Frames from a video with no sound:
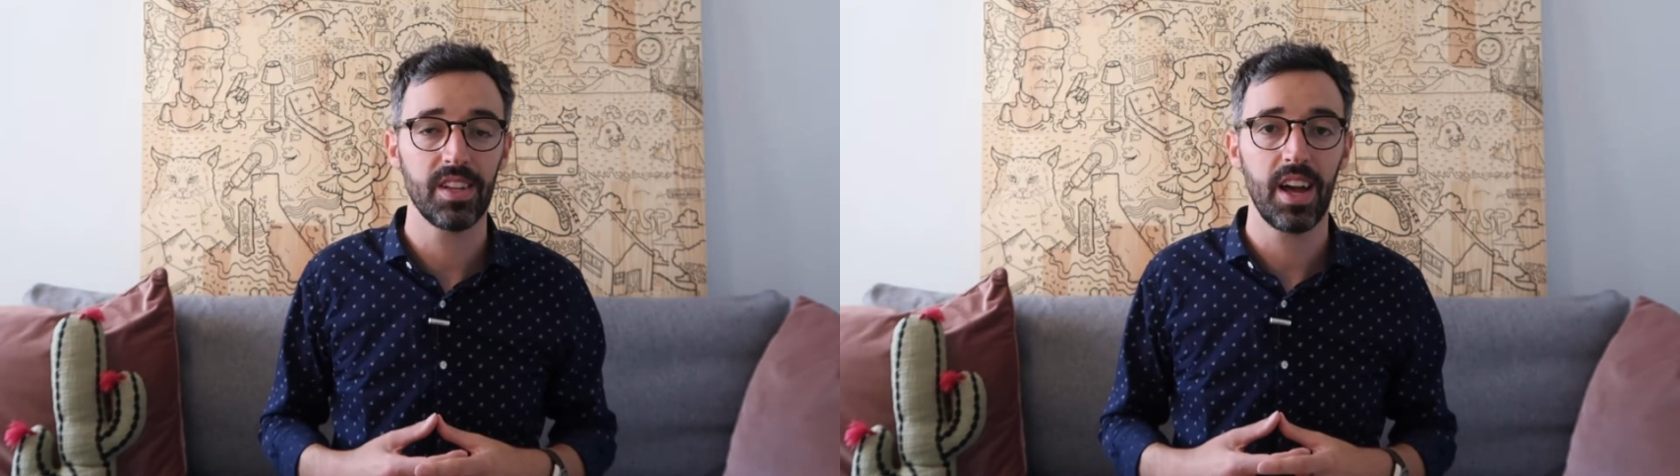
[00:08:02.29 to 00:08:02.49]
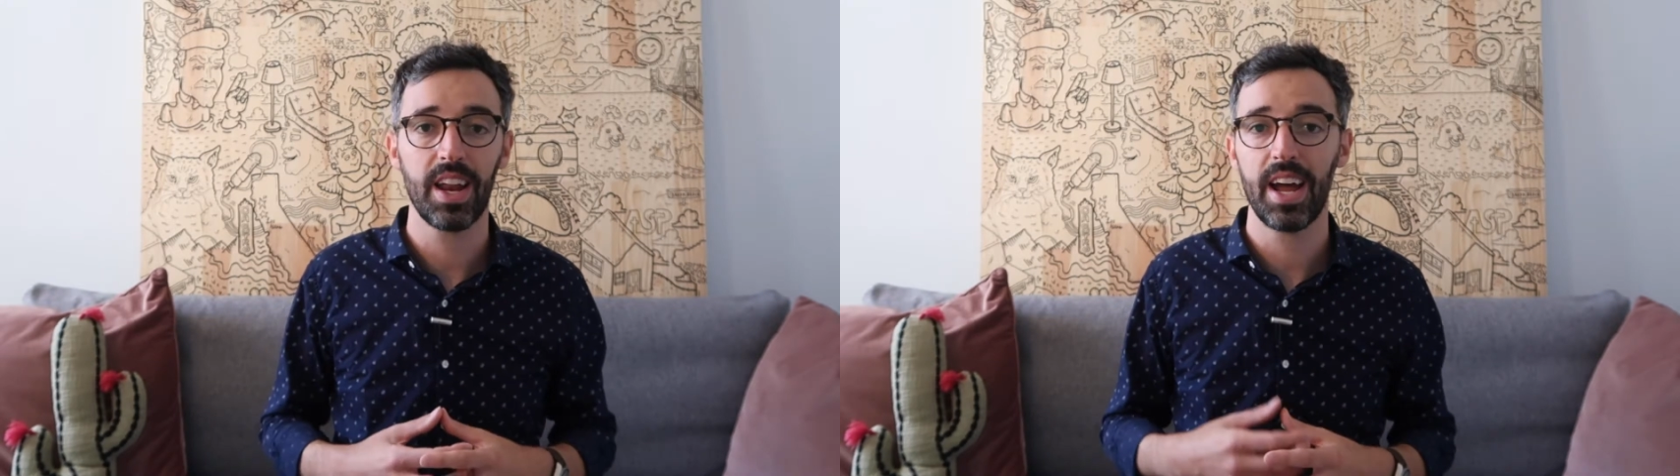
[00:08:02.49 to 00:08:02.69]

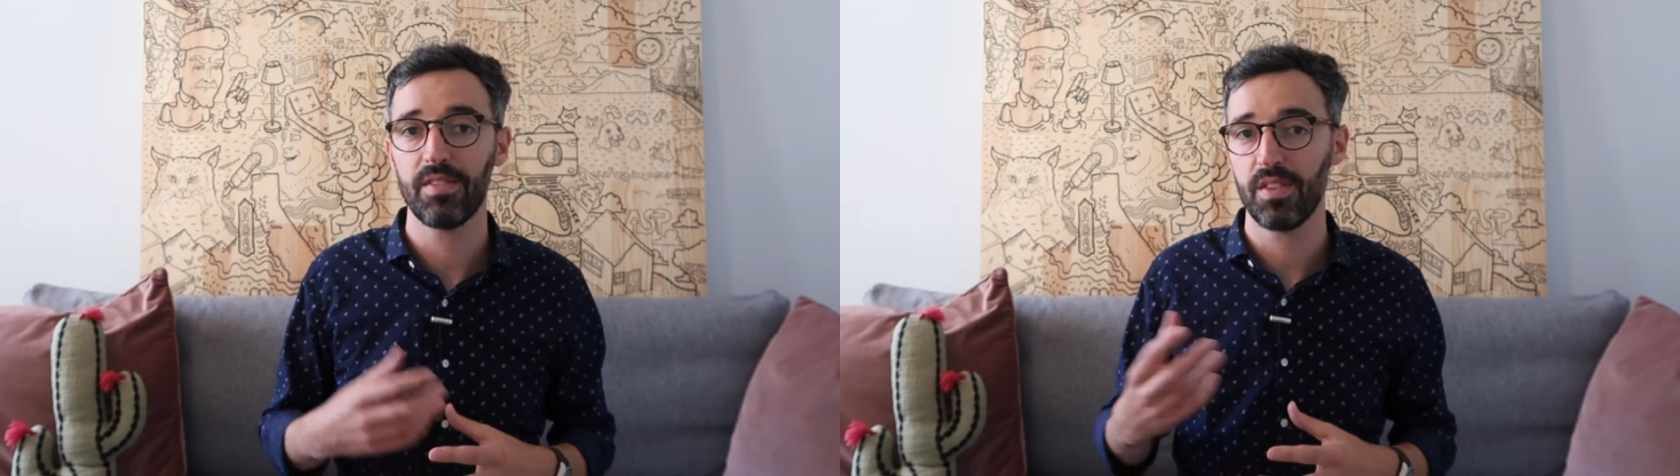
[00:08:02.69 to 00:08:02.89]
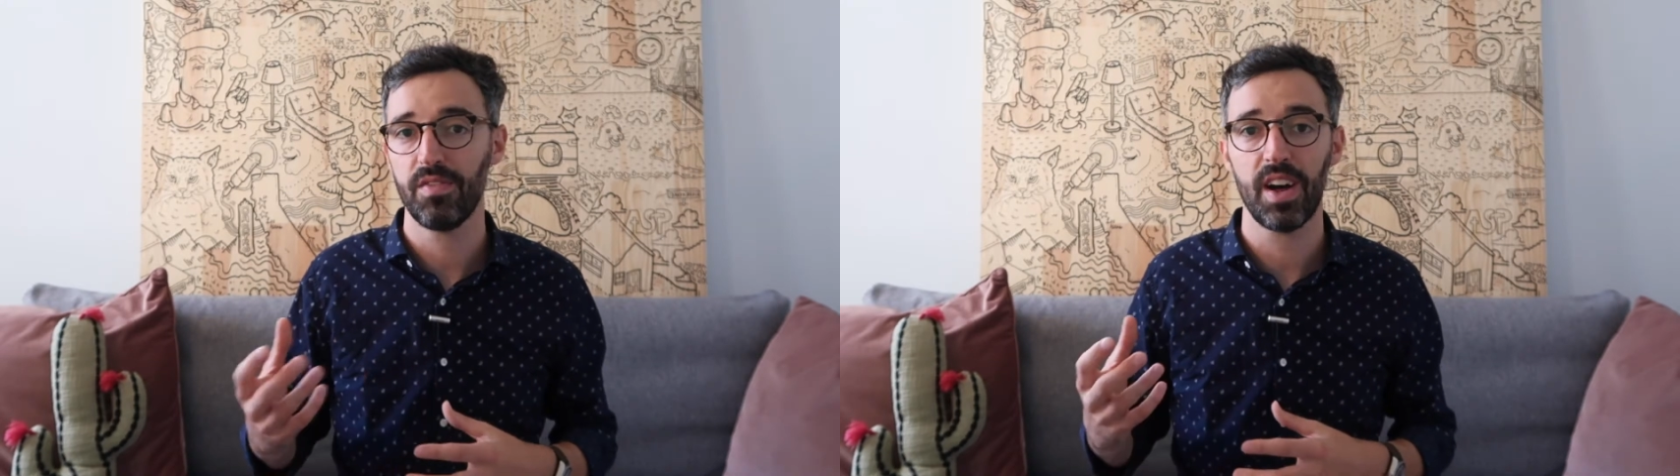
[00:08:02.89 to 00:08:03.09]
to not
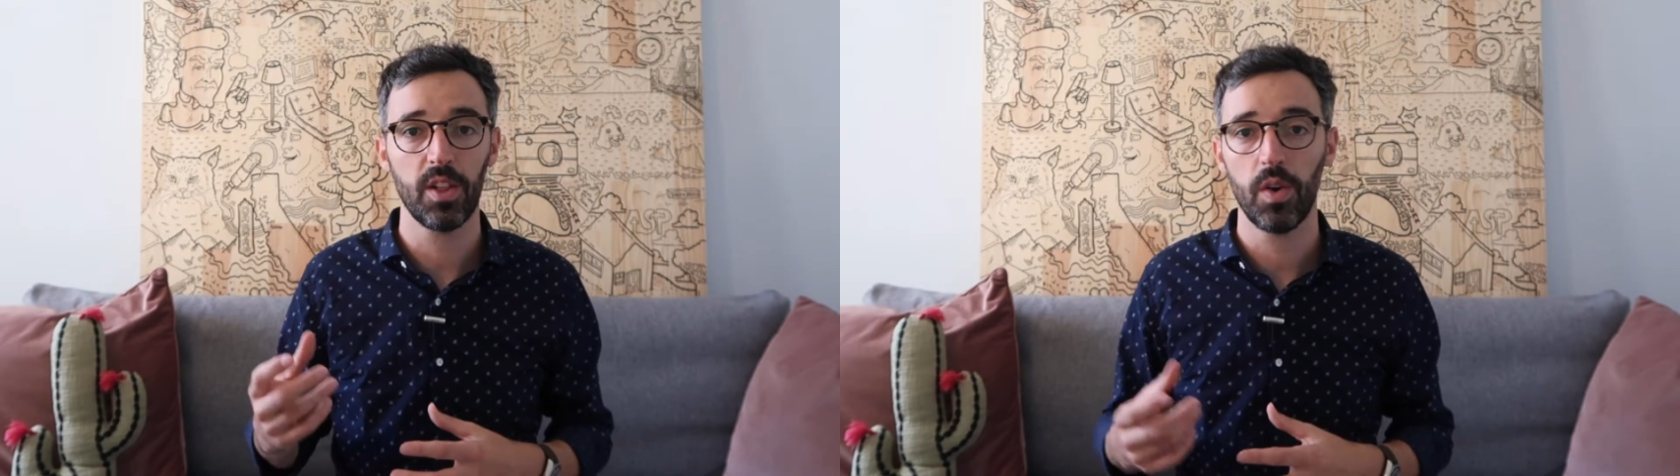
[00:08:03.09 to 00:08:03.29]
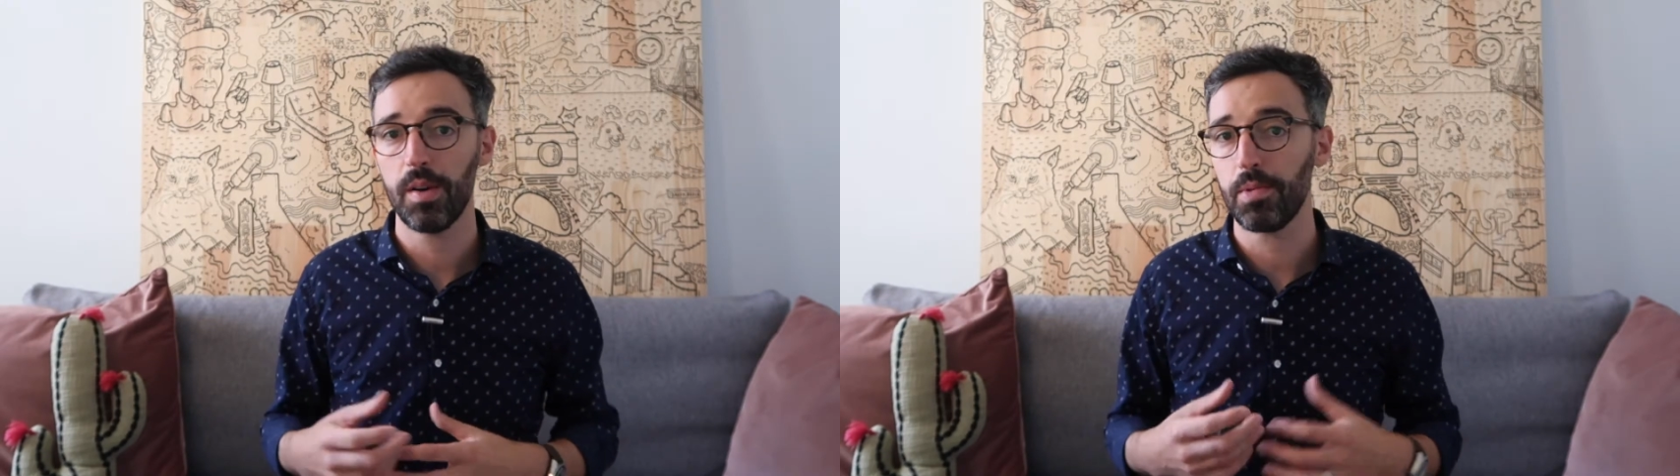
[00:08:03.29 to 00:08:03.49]
have to
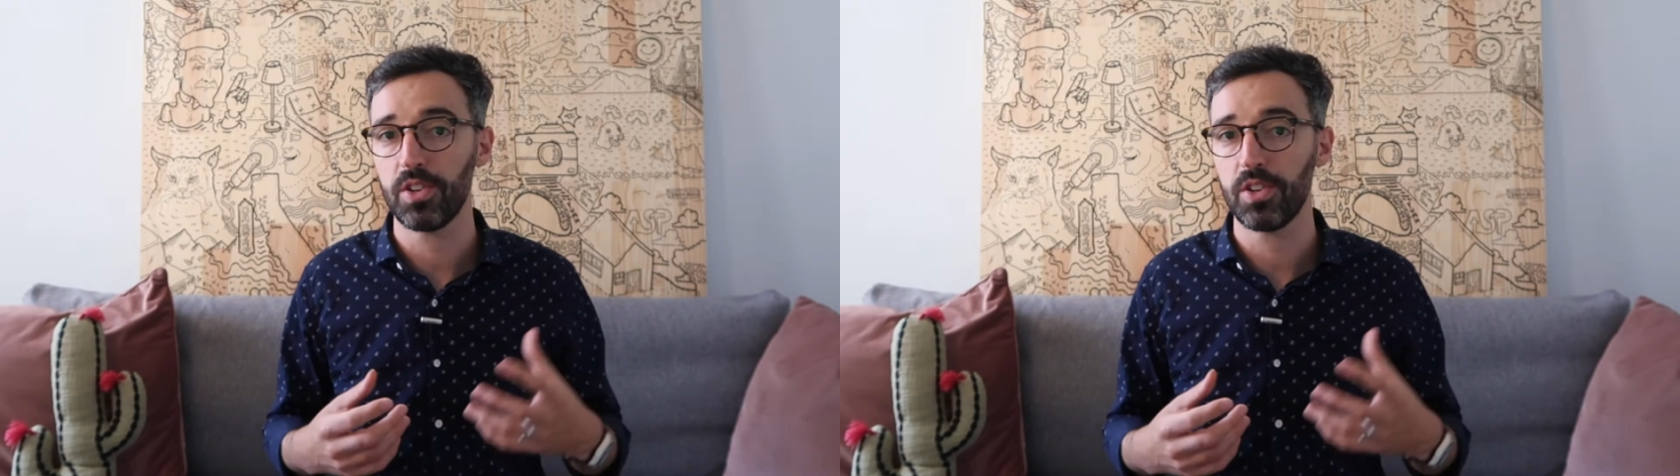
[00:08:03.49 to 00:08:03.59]
follow up